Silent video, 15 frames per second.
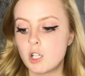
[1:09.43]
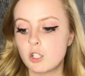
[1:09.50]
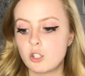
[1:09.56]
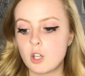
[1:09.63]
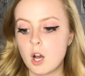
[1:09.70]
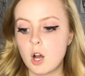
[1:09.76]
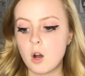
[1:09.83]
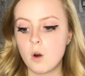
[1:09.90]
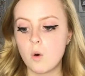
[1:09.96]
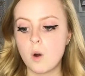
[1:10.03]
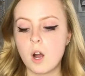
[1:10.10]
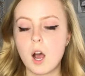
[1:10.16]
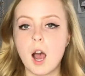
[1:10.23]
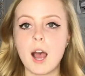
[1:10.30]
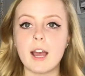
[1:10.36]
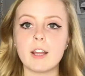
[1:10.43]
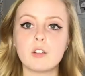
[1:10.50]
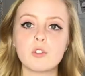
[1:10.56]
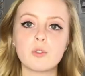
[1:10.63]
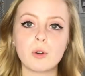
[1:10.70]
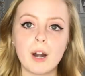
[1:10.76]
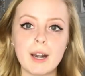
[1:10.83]
So I
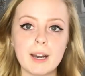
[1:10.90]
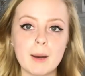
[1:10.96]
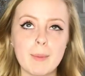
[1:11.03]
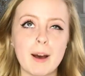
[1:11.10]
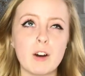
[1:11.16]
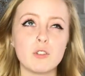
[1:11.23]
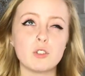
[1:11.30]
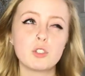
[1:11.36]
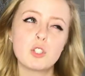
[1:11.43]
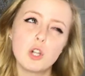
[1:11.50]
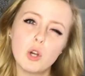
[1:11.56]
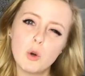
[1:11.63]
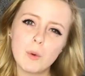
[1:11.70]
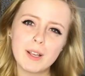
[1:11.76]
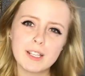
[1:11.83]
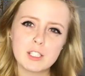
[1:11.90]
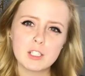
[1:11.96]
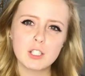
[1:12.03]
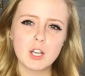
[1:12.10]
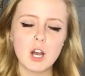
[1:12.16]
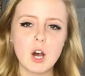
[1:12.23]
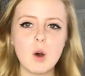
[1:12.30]
tried it about two
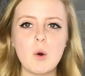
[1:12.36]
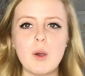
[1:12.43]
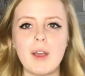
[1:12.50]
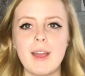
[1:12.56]
weeks ago